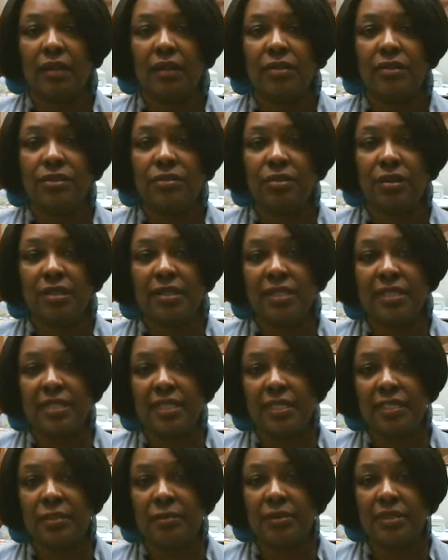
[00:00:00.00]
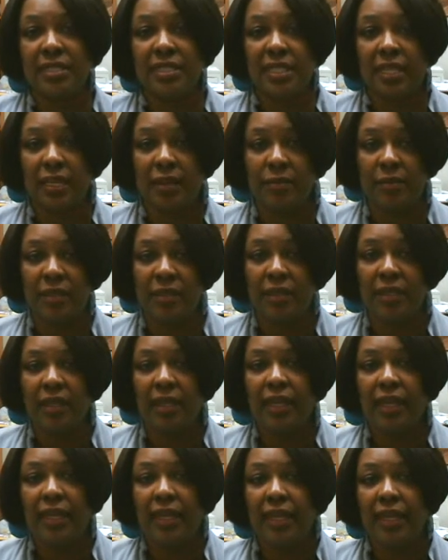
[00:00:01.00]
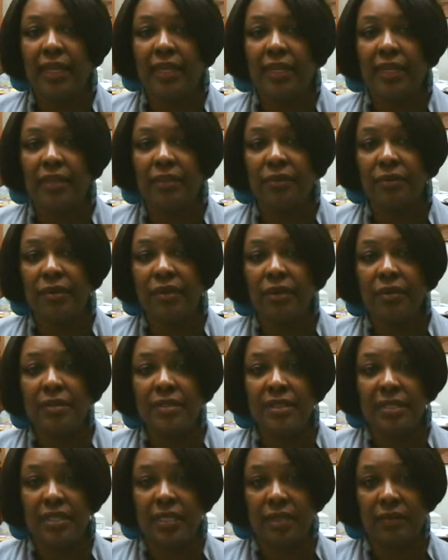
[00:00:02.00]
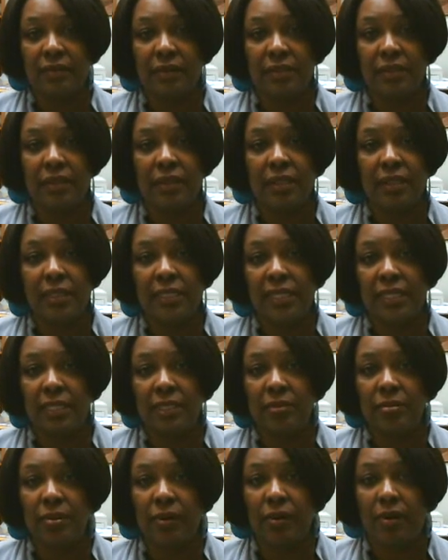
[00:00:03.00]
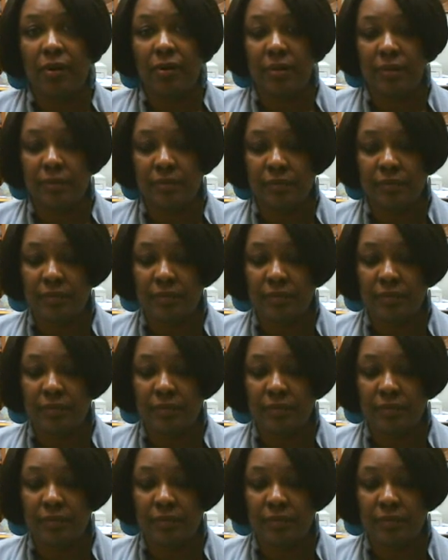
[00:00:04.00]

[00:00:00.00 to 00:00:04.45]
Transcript: Constructivism assignment, ED 307, Lily Parker.